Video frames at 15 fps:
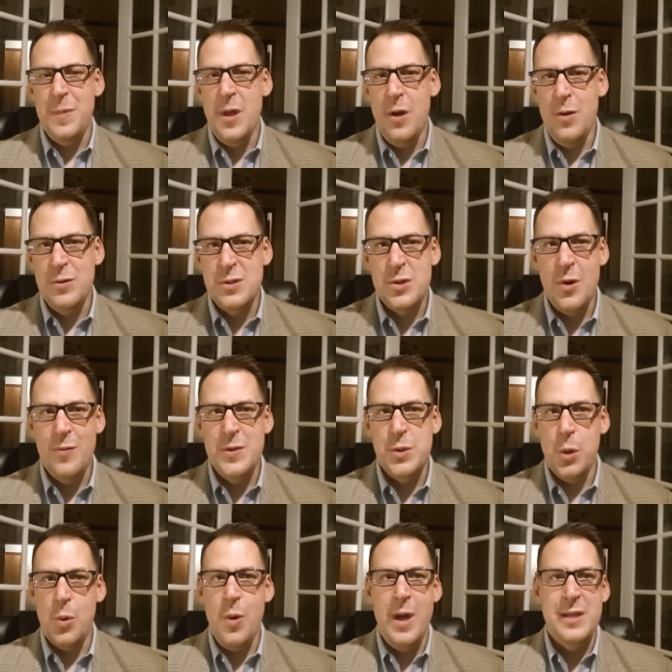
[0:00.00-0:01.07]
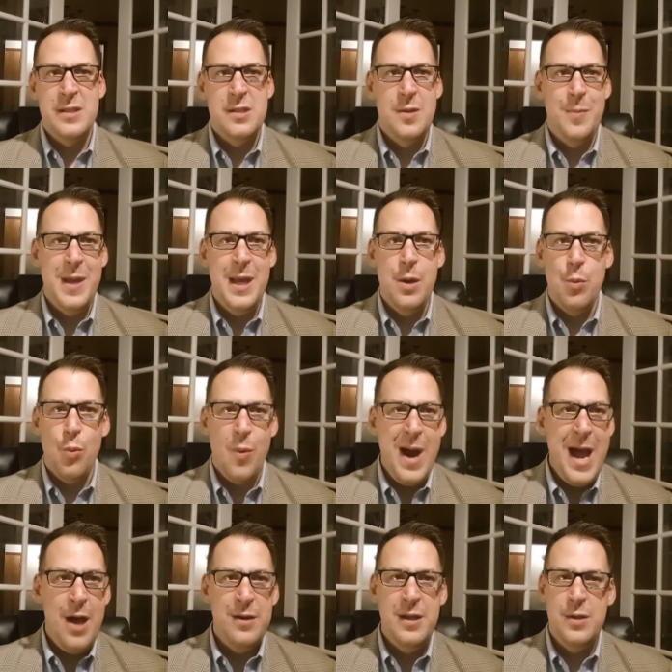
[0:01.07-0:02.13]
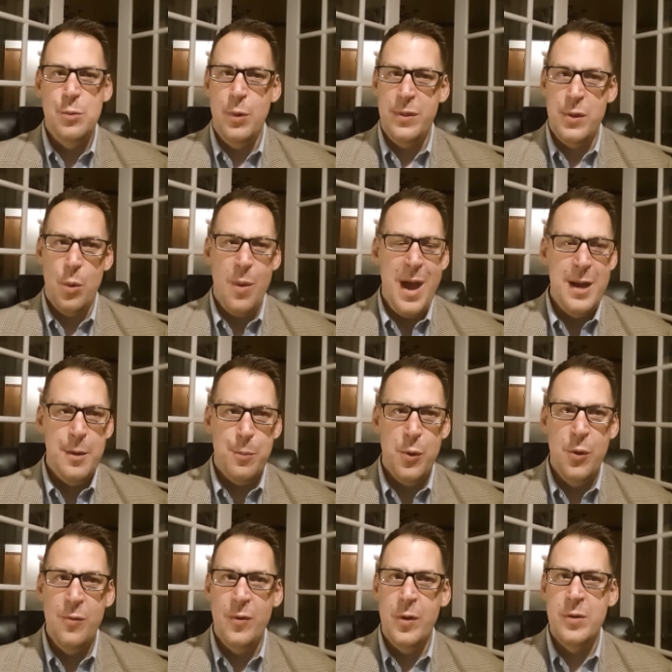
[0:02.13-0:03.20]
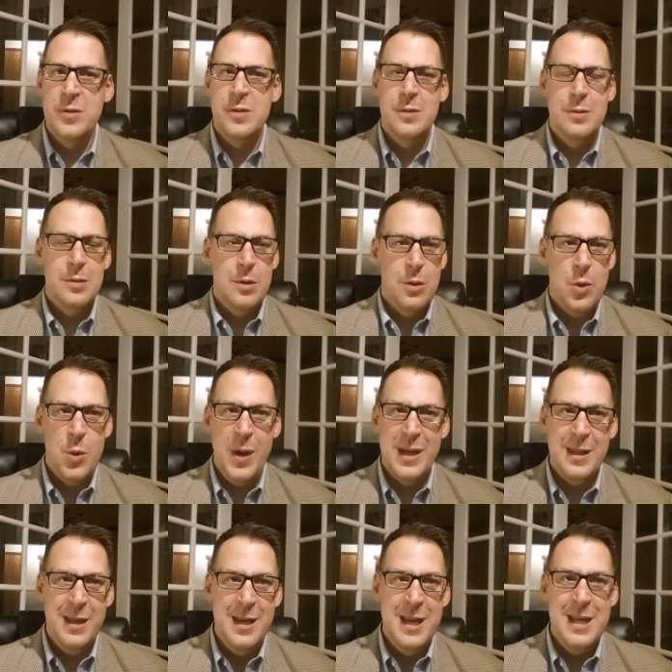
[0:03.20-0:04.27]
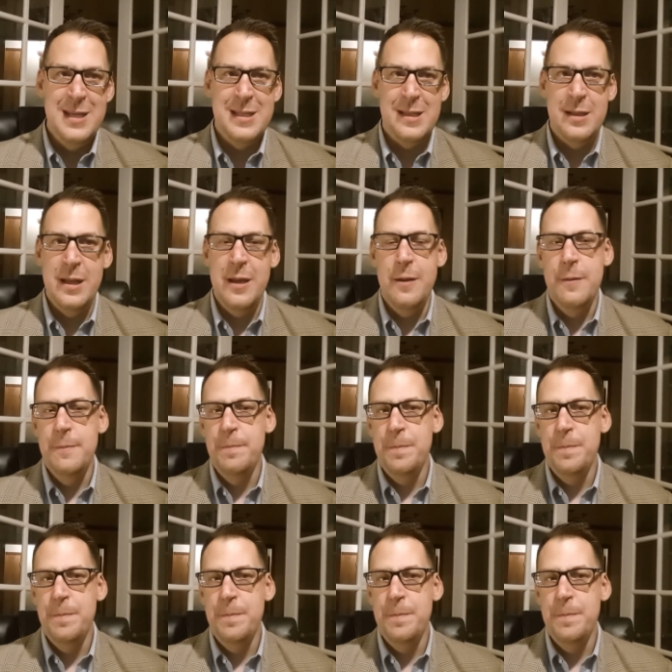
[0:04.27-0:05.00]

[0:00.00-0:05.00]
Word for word: the service requests to be routed with the right approvals quickly and easily.